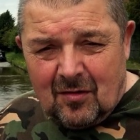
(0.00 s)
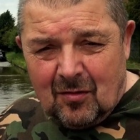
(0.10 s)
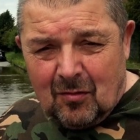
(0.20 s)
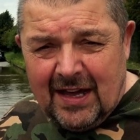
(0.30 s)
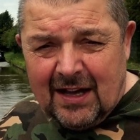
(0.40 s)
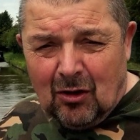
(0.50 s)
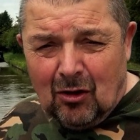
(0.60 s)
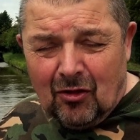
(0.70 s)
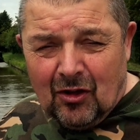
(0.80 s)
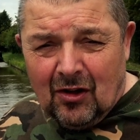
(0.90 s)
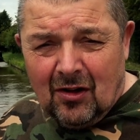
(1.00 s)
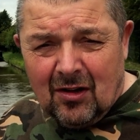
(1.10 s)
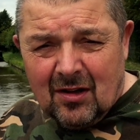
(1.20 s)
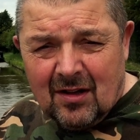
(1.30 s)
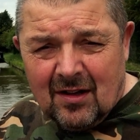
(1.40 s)
We go there
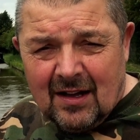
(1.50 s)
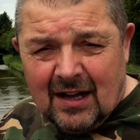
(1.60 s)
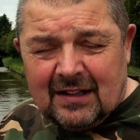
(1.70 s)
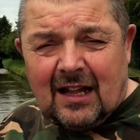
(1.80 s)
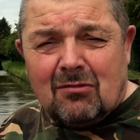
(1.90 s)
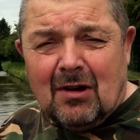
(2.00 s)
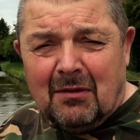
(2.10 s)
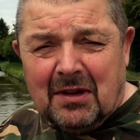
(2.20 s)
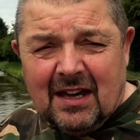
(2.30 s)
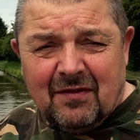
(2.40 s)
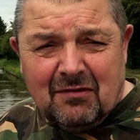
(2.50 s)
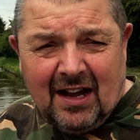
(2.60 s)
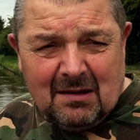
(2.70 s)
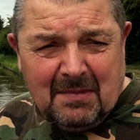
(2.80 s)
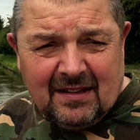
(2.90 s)
and that's why we give a
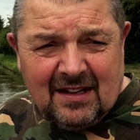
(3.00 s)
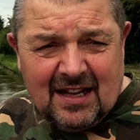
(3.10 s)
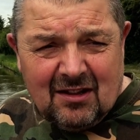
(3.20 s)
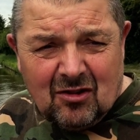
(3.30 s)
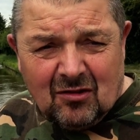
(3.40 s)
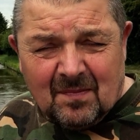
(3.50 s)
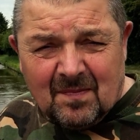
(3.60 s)
recommendation.